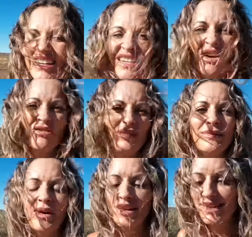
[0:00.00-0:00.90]
No one
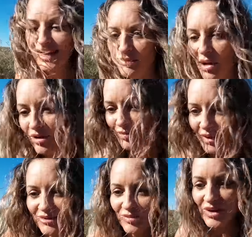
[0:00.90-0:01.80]
really minds getting bogged
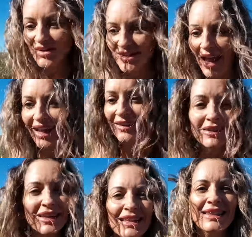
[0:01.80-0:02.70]
because we all say
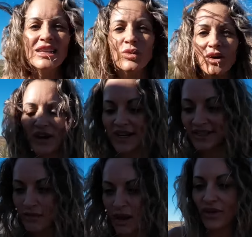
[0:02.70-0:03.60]
that's what creates
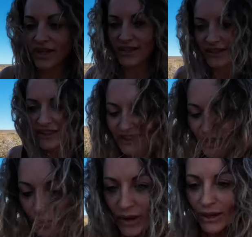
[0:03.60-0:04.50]
the memories.
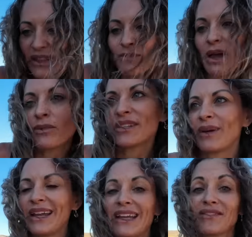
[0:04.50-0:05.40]
Where would the memories
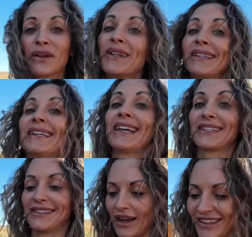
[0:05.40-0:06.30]
be if someone didn't get
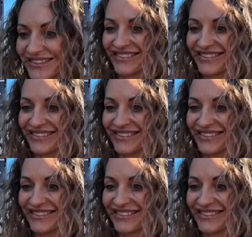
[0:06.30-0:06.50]
stuck?